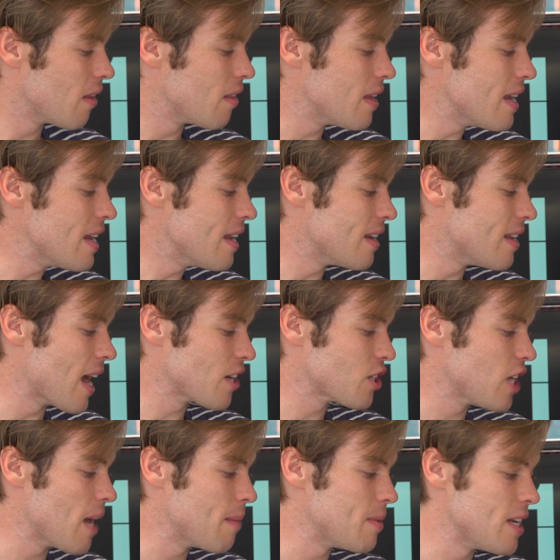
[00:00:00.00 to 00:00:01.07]
the
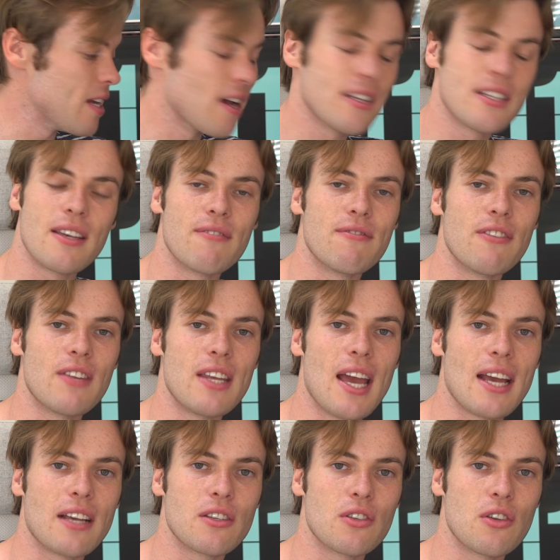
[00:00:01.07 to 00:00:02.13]
Dashcam
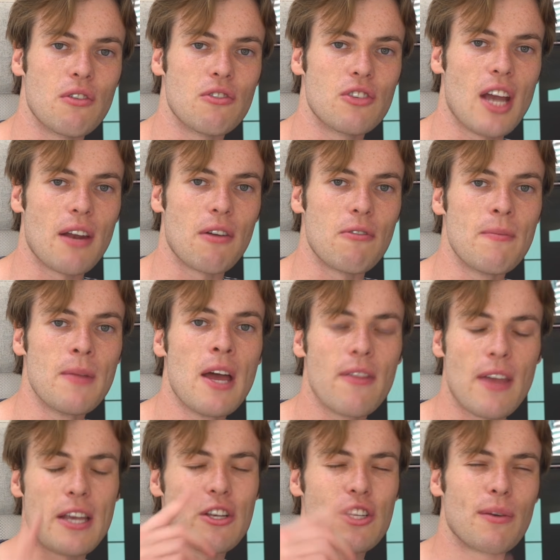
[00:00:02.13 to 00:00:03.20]
DR750X2 channel.
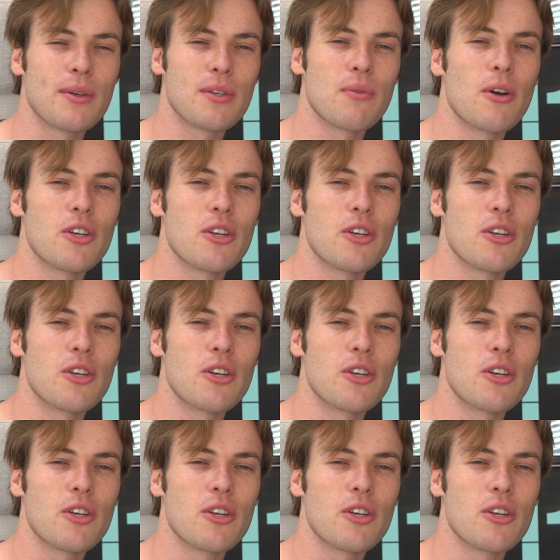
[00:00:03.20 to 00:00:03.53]
Thank you so much for